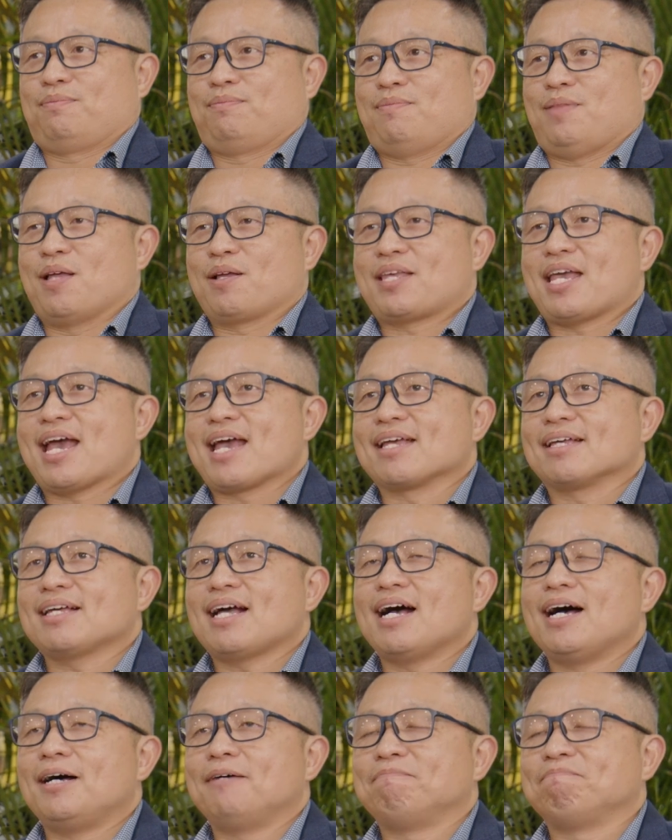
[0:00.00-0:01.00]
okay.
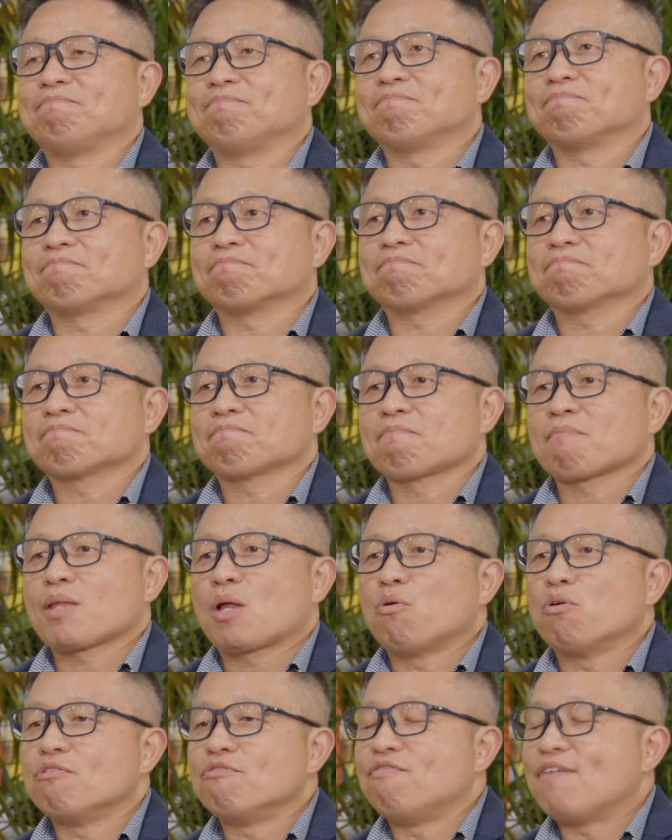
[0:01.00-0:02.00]

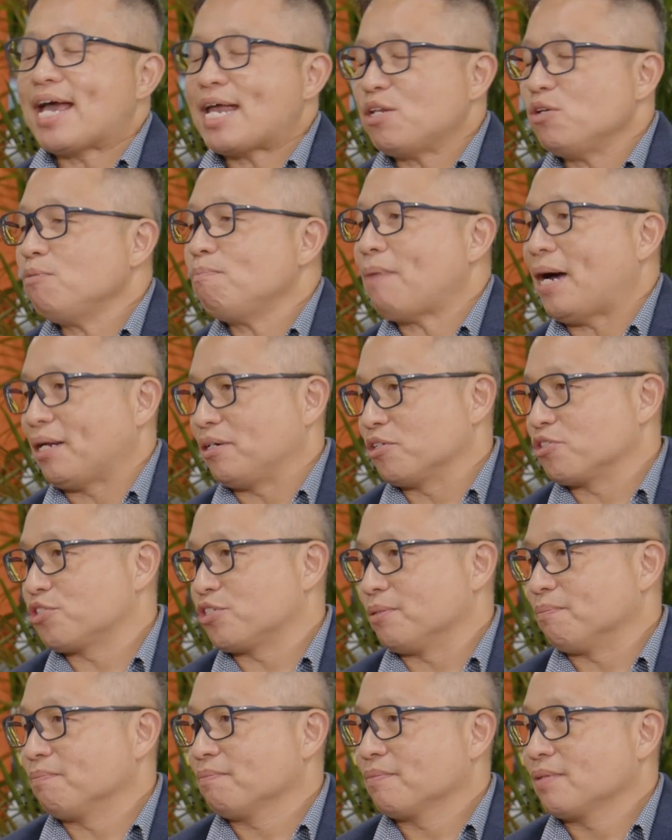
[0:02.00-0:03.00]
We value
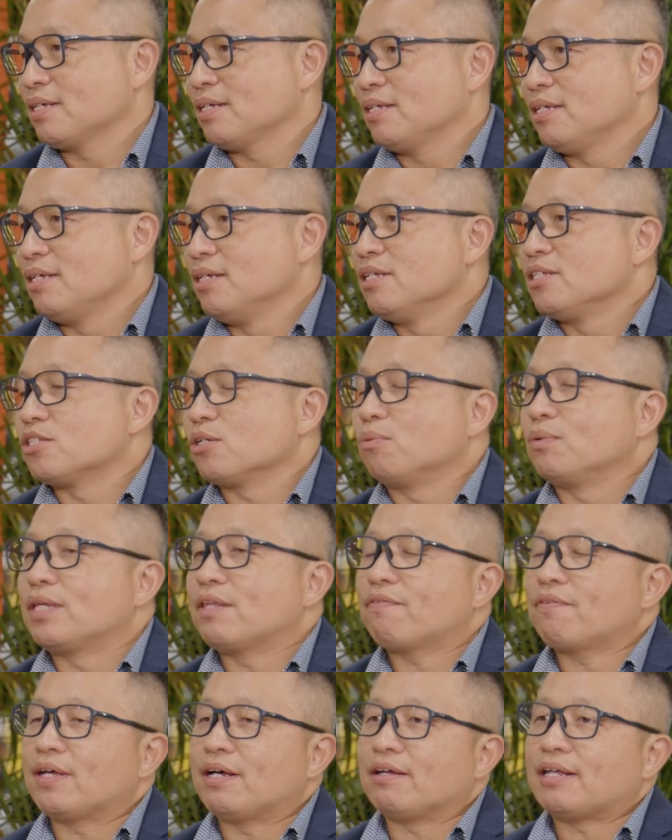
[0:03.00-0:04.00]
partnership. So
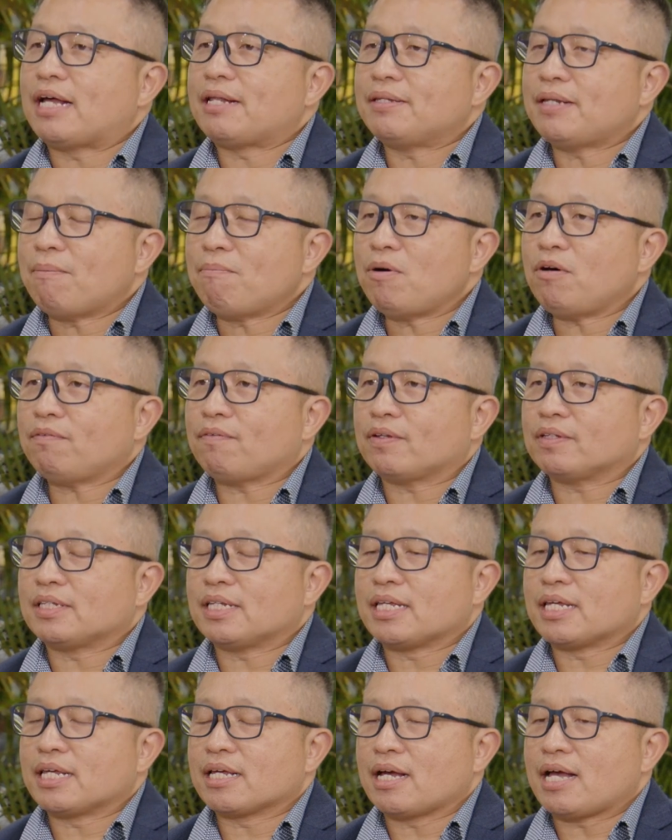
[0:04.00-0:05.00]
with a number of
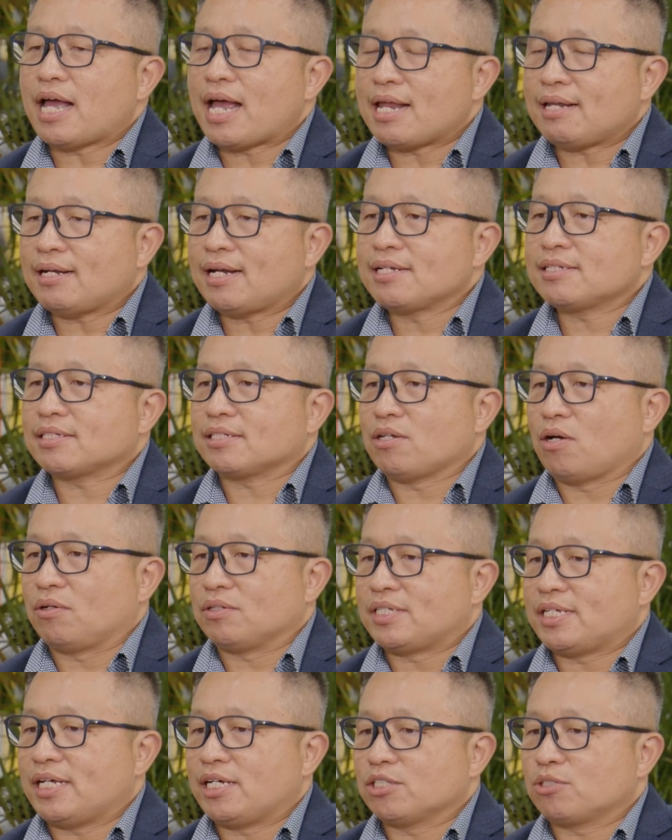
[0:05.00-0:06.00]
the airlines and
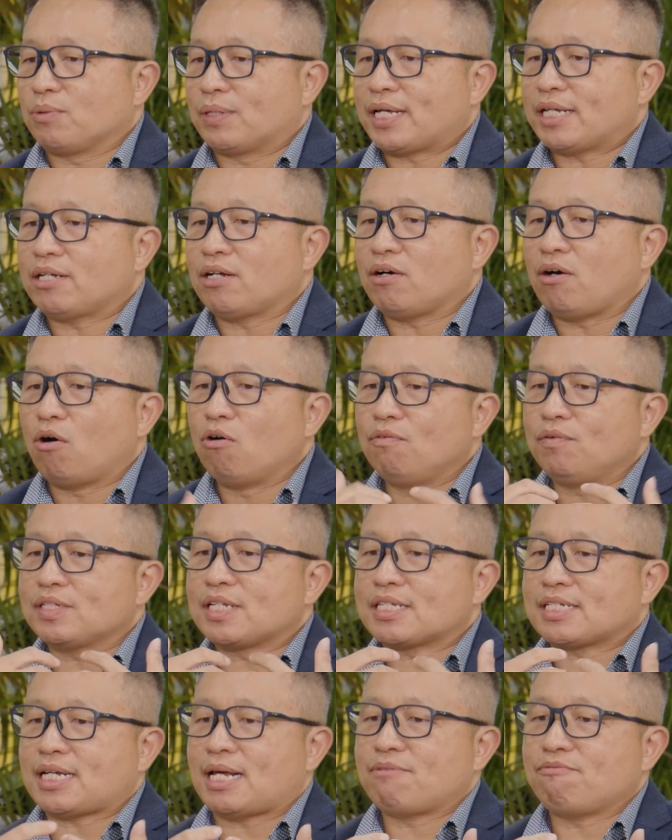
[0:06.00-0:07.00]
hotels, we kind of over
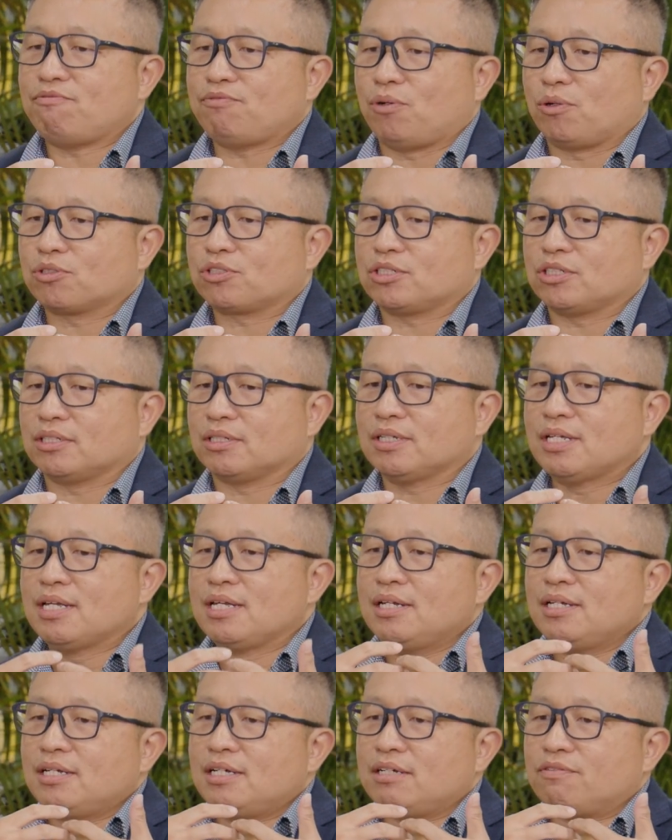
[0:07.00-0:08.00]
the time foster
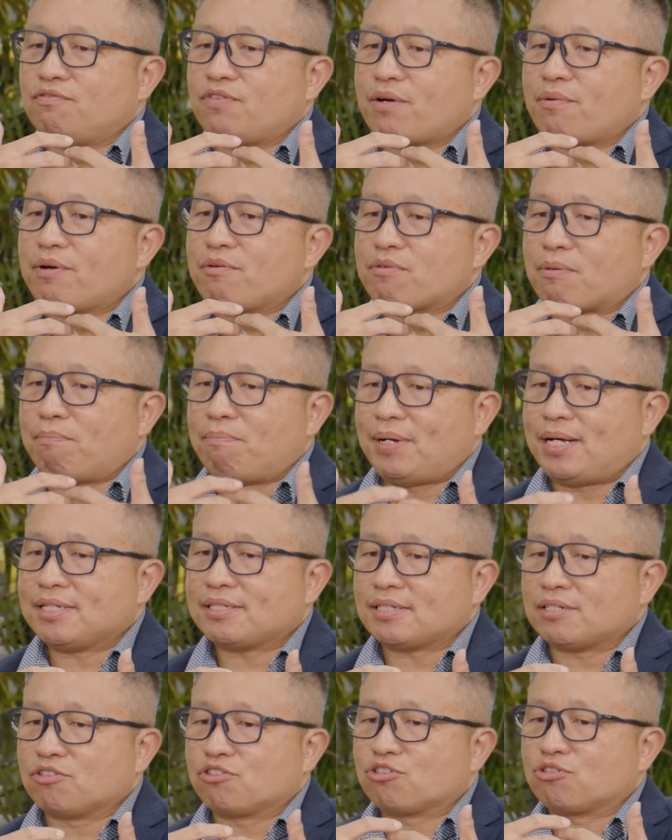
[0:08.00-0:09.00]
a very
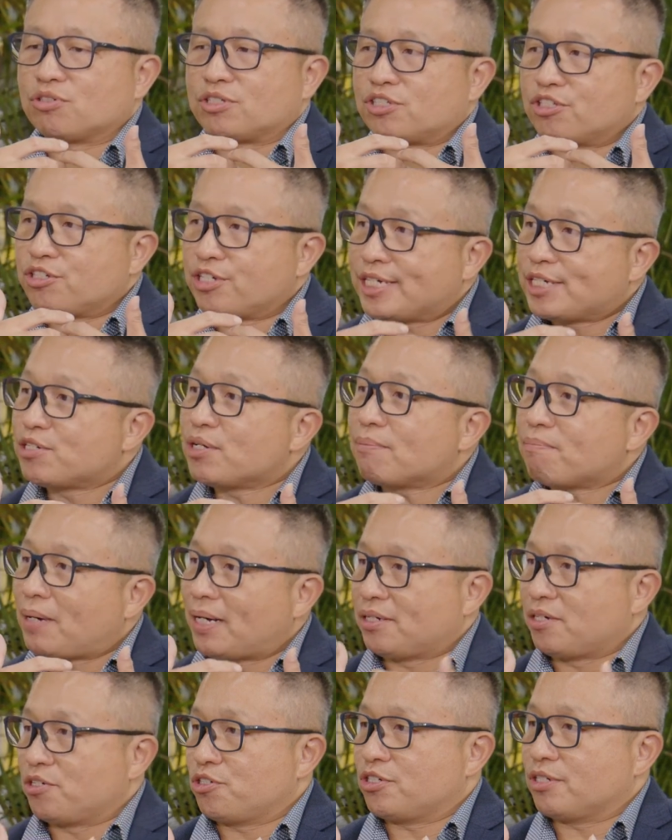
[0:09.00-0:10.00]
robust and strategic
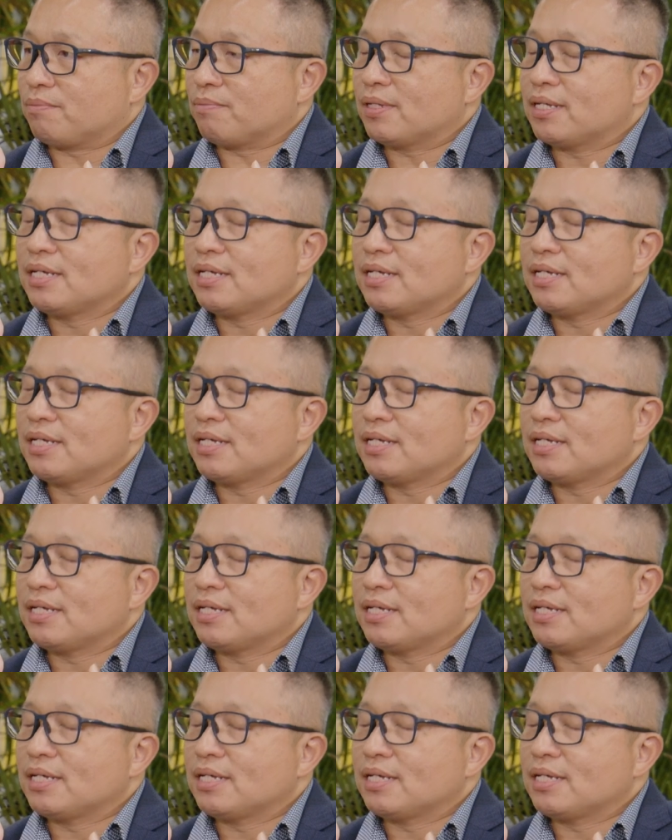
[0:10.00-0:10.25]
partnership.